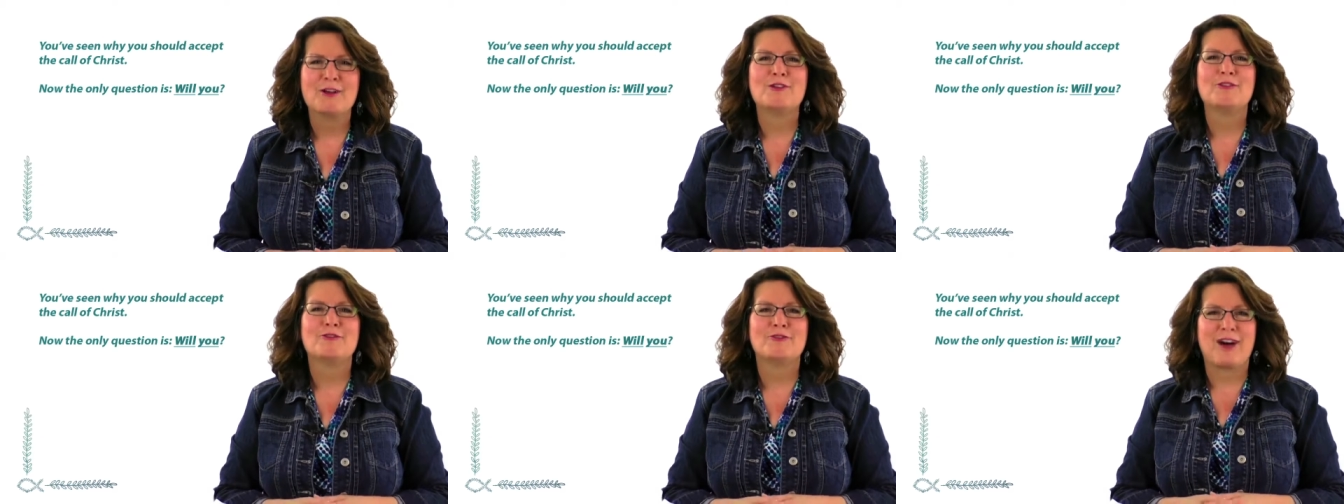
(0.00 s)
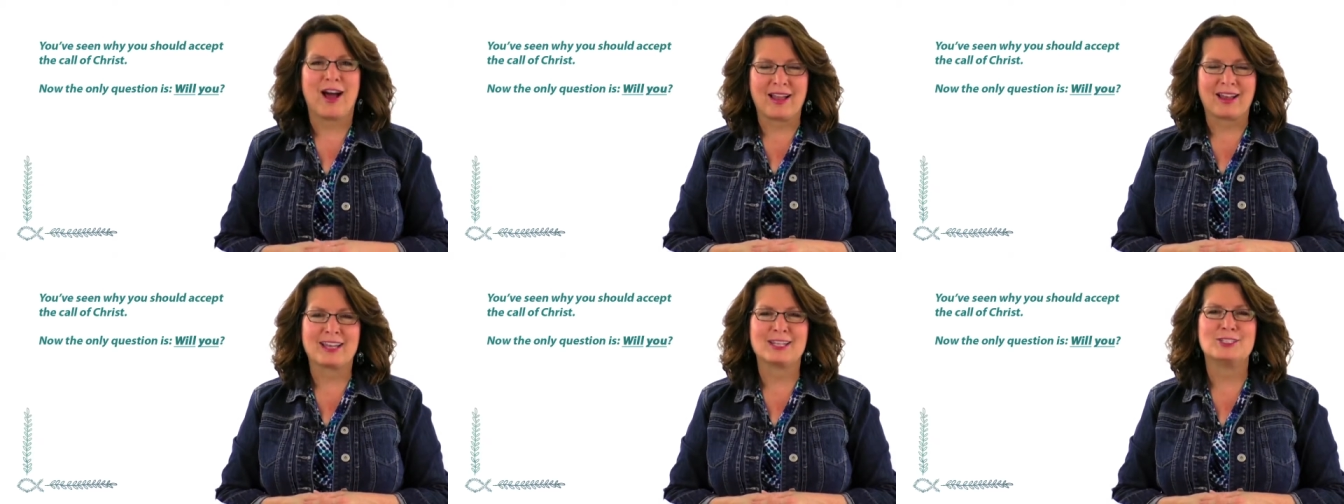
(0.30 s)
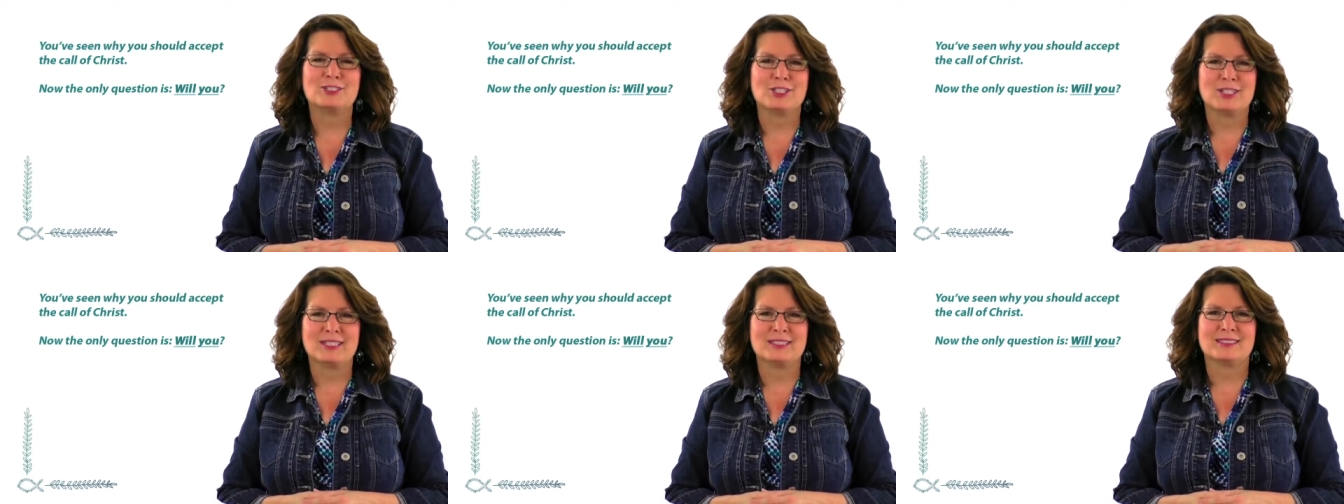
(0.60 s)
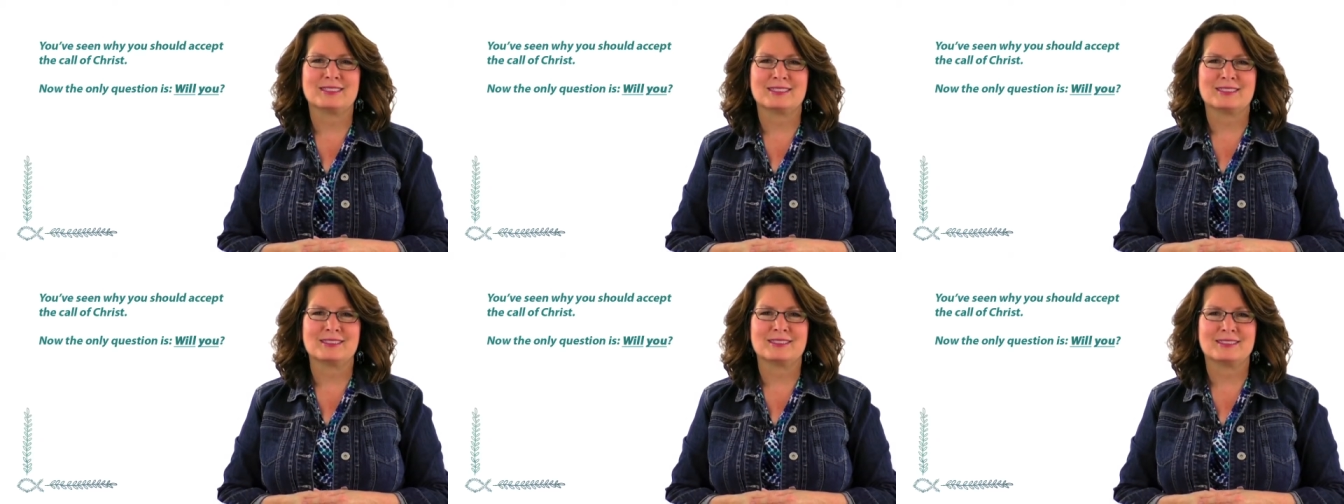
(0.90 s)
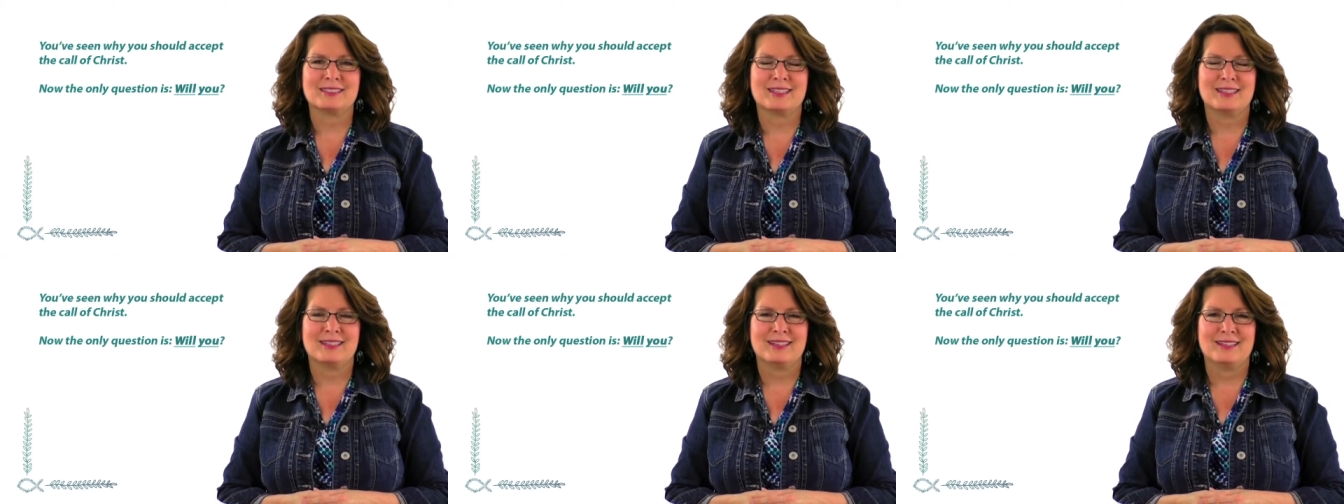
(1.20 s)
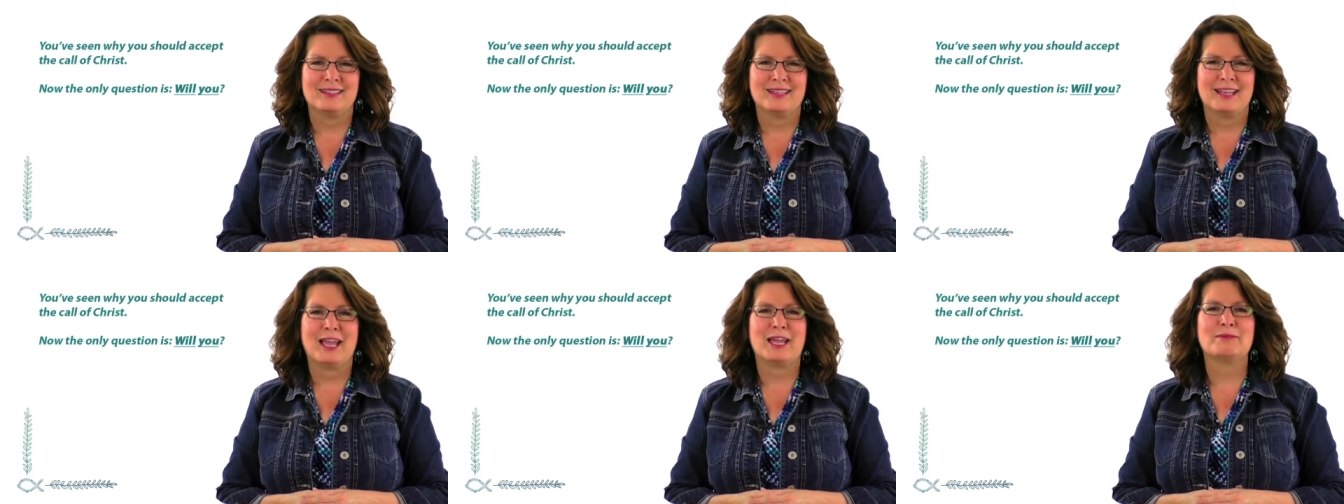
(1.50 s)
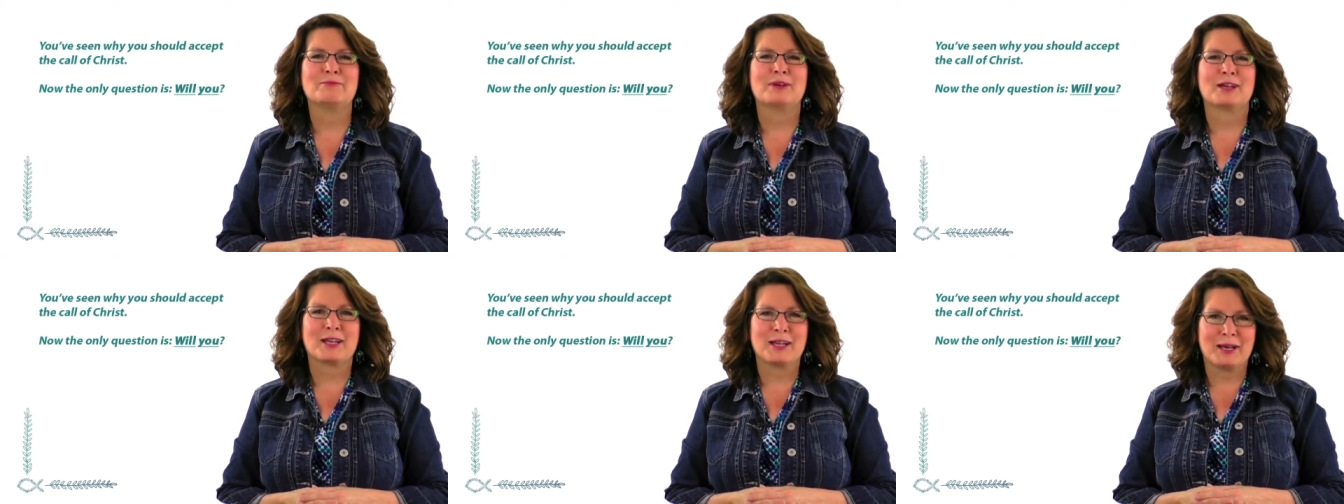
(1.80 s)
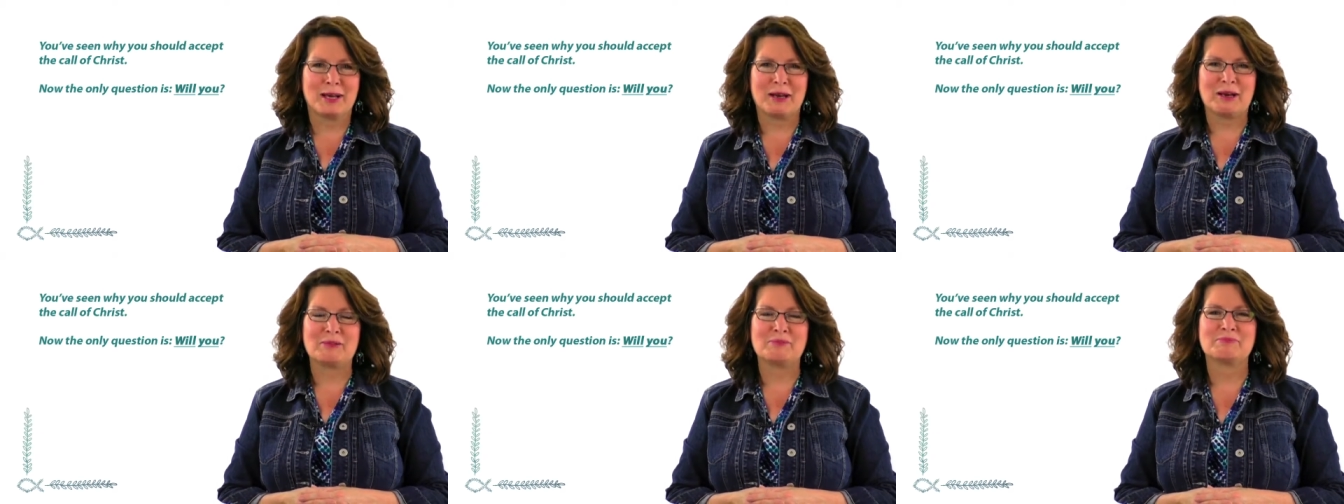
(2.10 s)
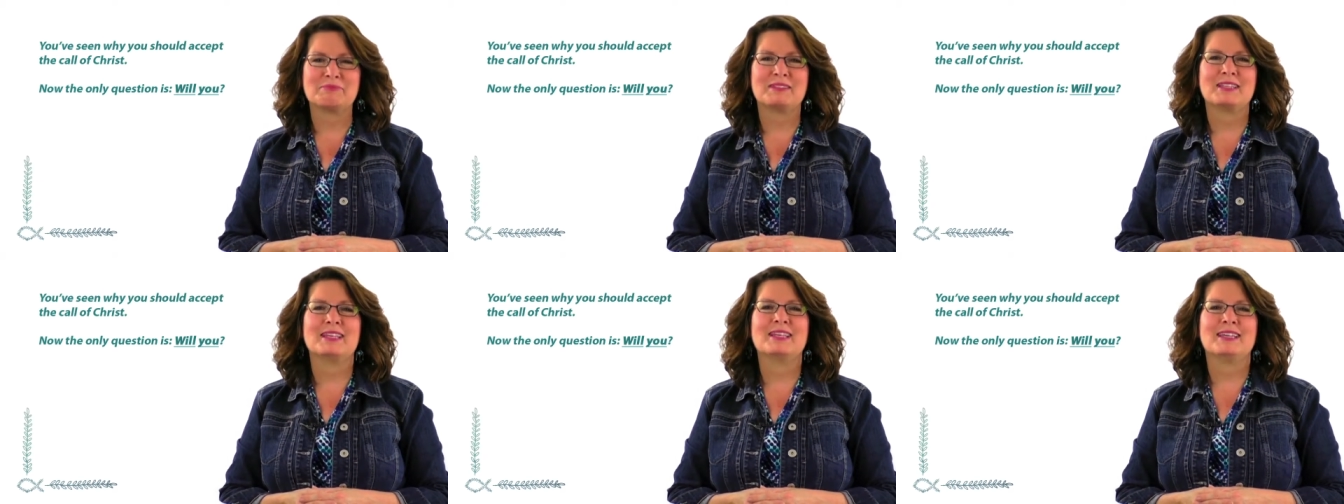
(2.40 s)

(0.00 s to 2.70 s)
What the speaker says: follow Jesus and become